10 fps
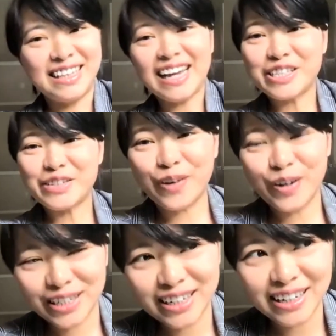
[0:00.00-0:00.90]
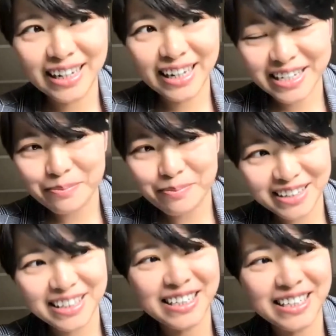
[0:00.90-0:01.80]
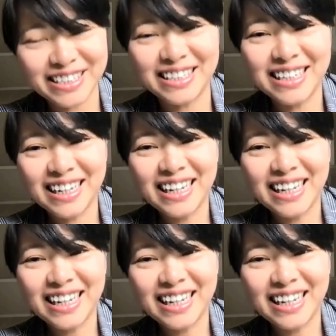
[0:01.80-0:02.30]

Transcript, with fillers: Thanks for the explanation.